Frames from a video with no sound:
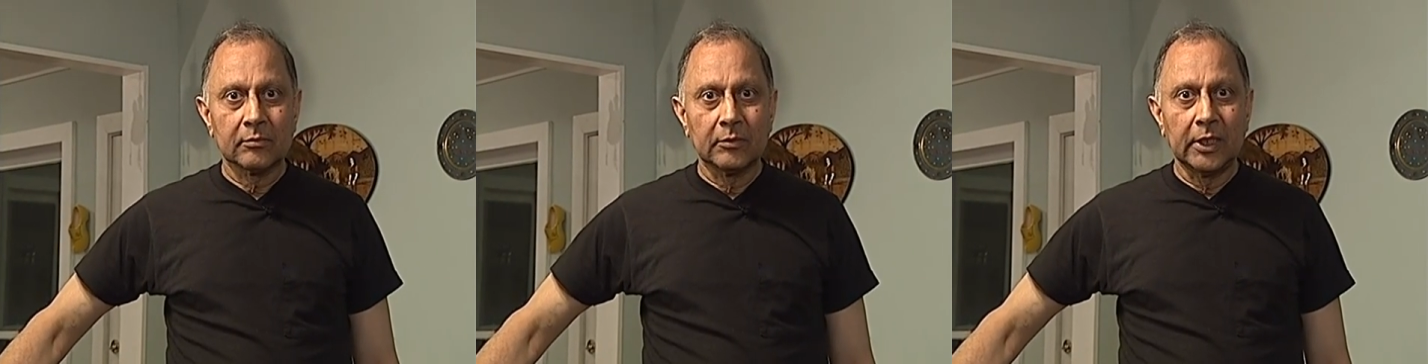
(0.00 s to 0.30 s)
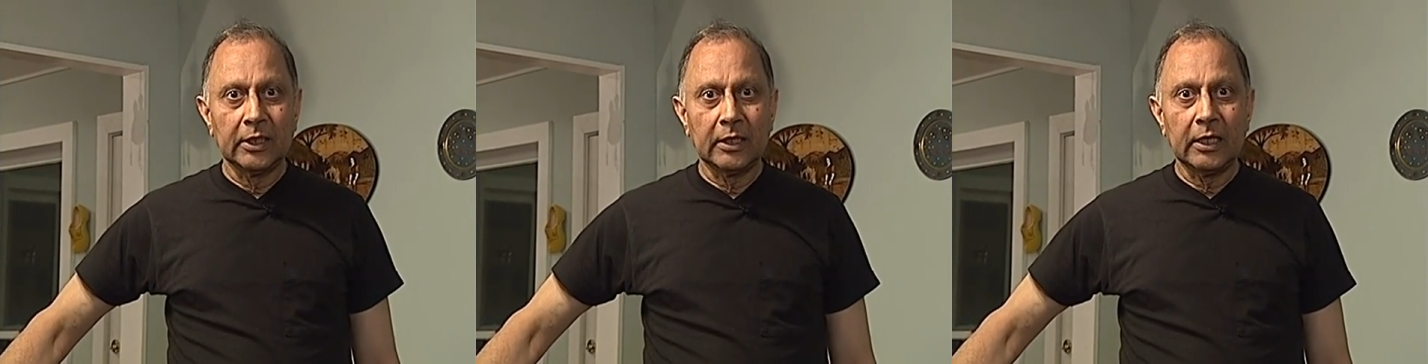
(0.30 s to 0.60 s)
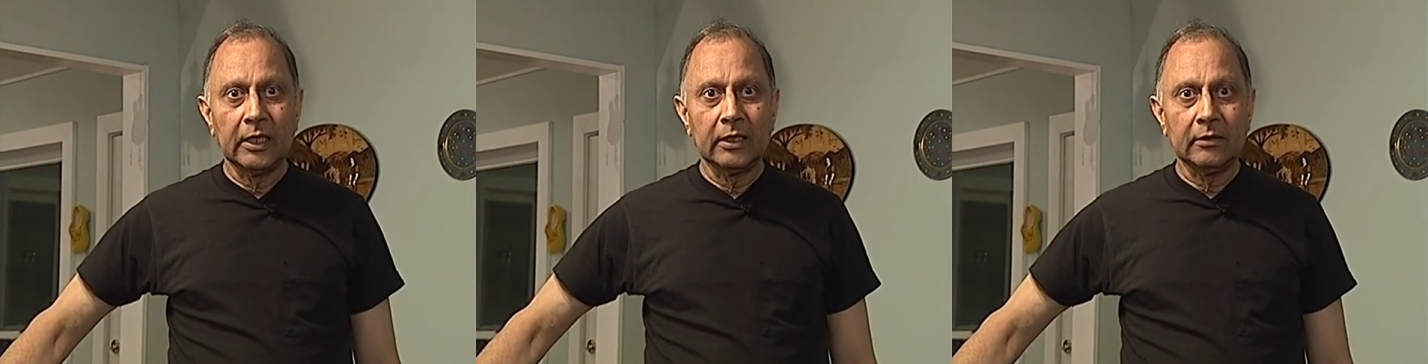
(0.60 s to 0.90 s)

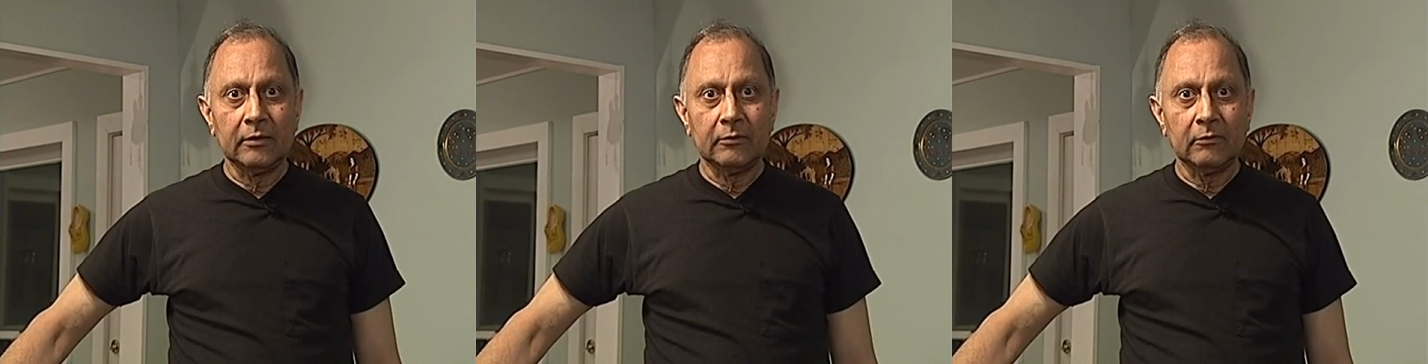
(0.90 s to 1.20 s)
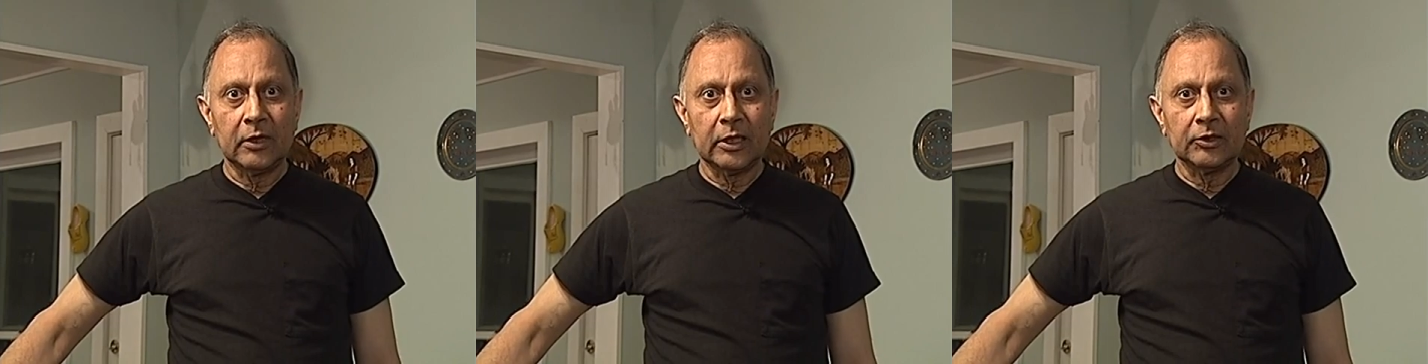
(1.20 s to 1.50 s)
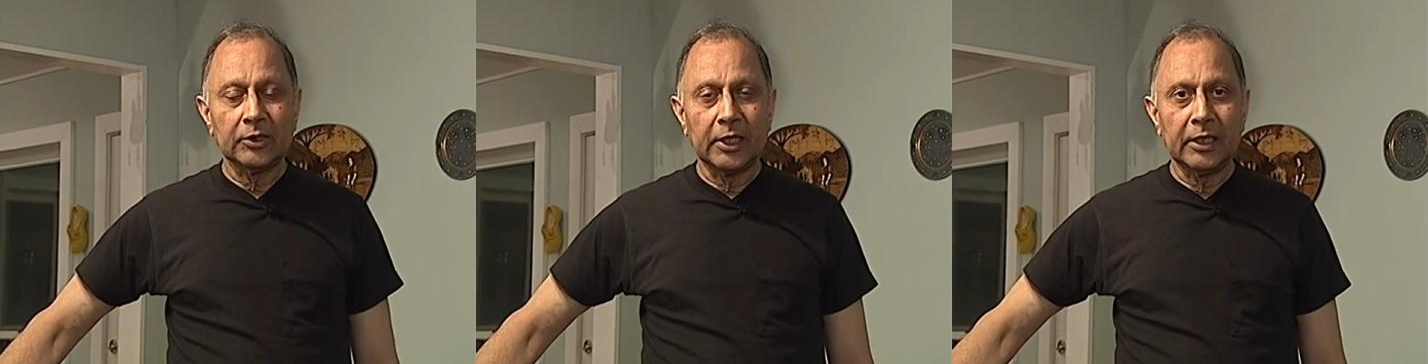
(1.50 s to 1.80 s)
Inhale while
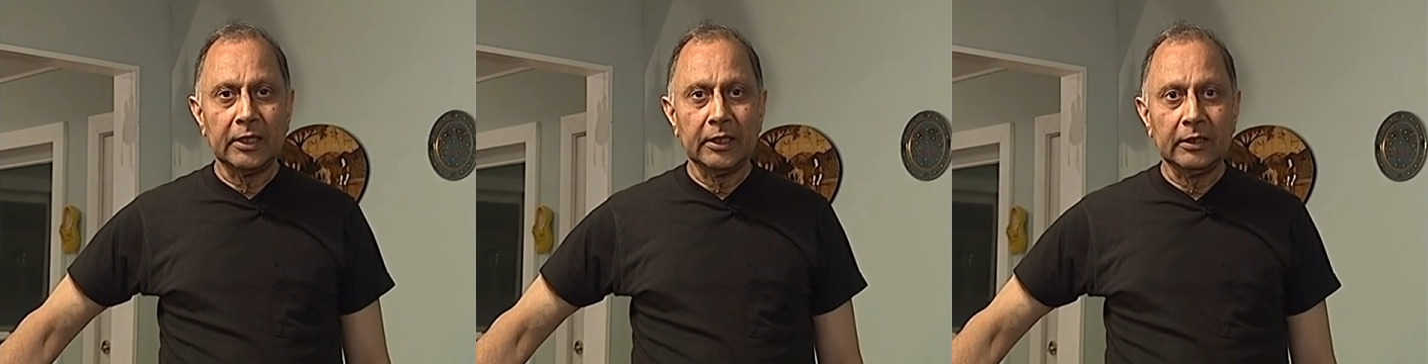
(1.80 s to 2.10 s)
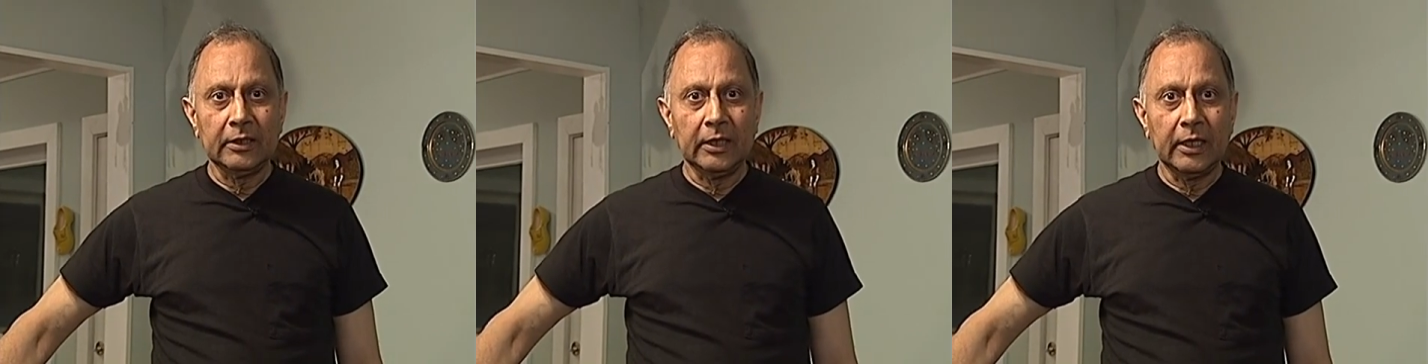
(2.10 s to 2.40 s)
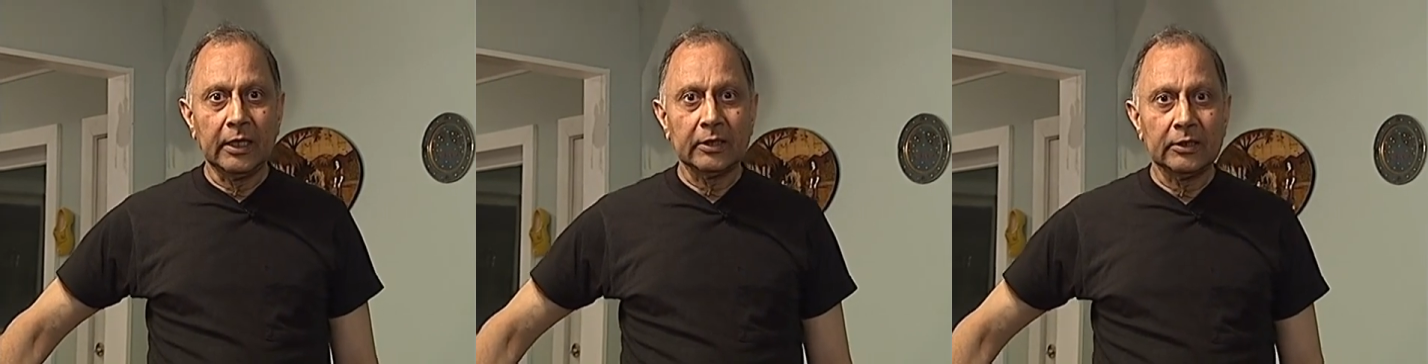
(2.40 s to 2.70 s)
standing,
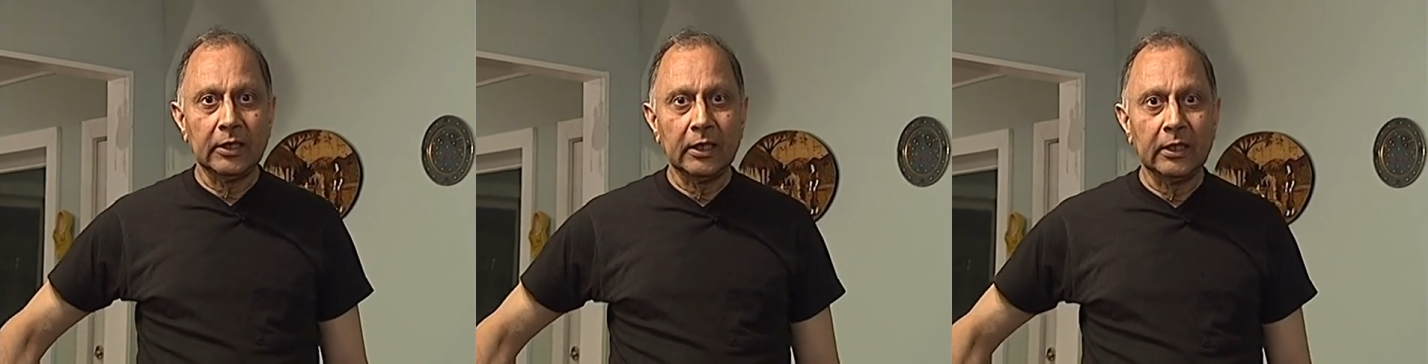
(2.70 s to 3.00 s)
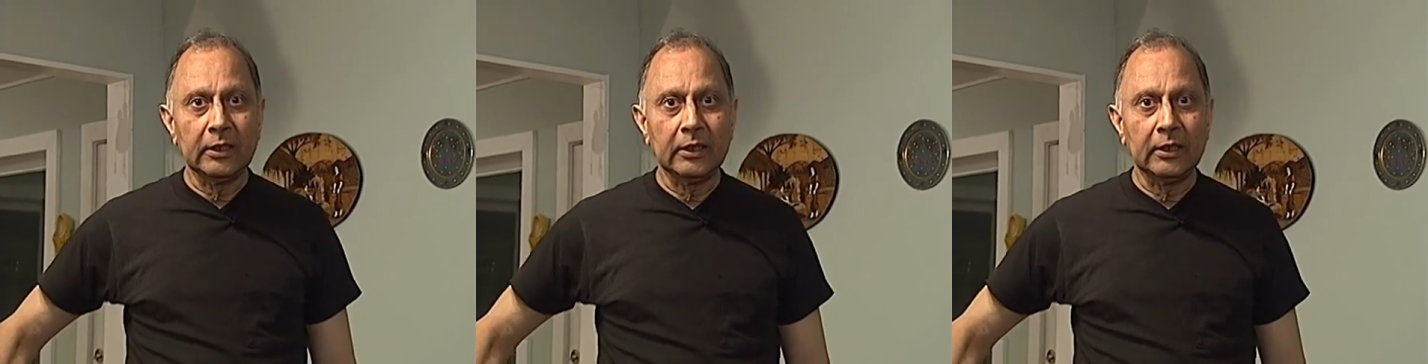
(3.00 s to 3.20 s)
exhaling,